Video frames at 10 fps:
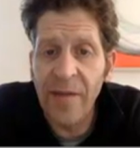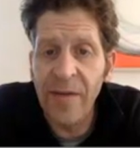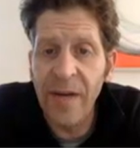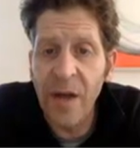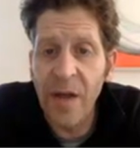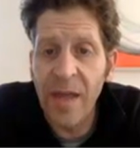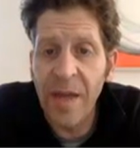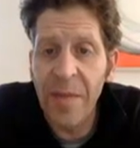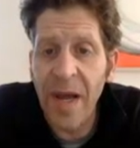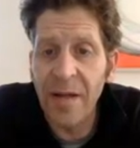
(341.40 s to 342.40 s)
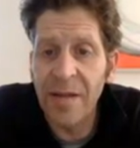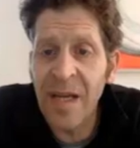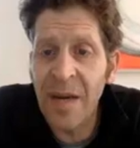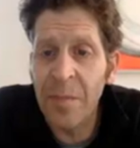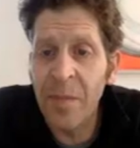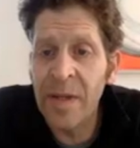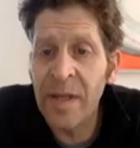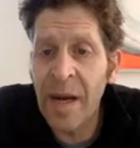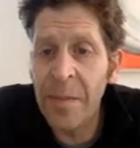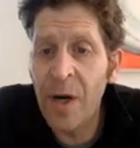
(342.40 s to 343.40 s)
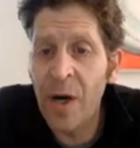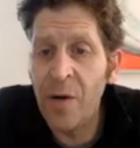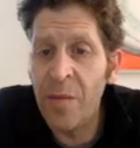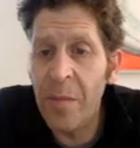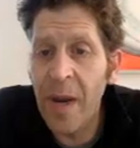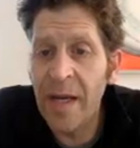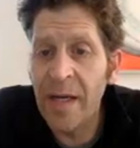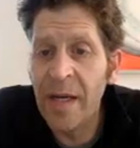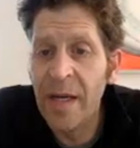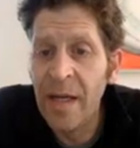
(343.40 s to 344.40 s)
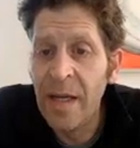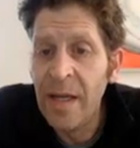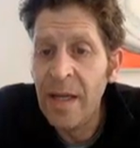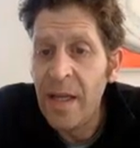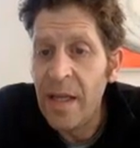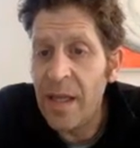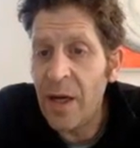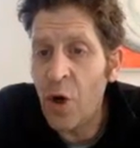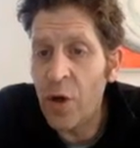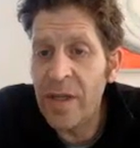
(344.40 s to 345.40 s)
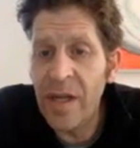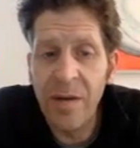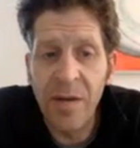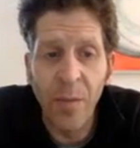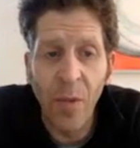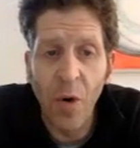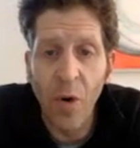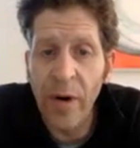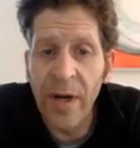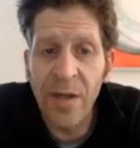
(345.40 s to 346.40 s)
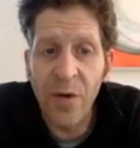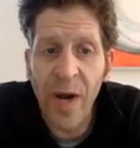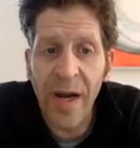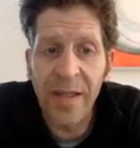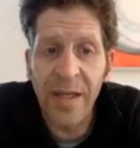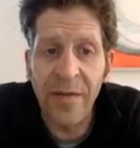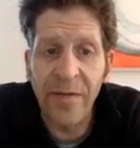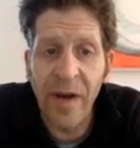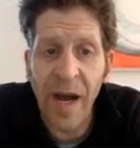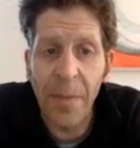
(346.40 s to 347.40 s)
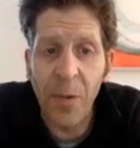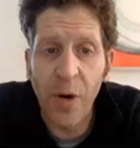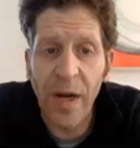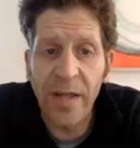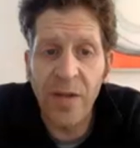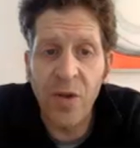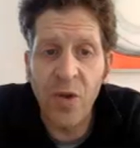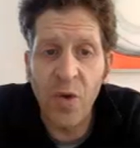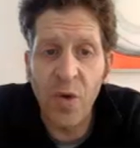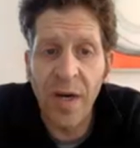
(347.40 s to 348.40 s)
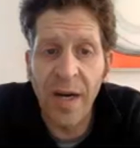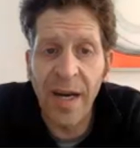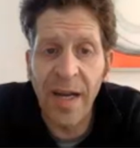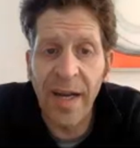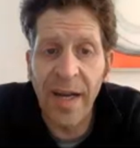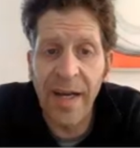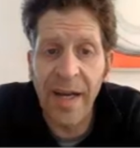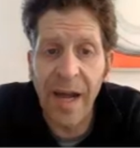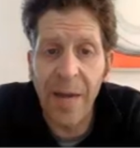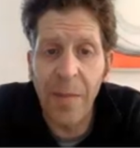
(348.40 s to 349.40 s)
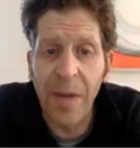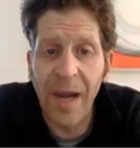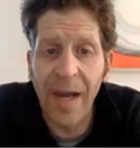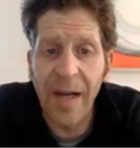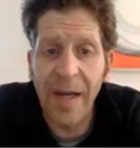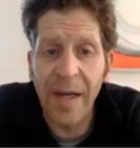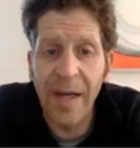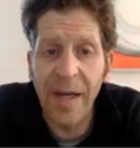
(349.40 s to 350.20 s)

video, thumbnail, time code, make the content more interactive. Upgrade to click headline plugin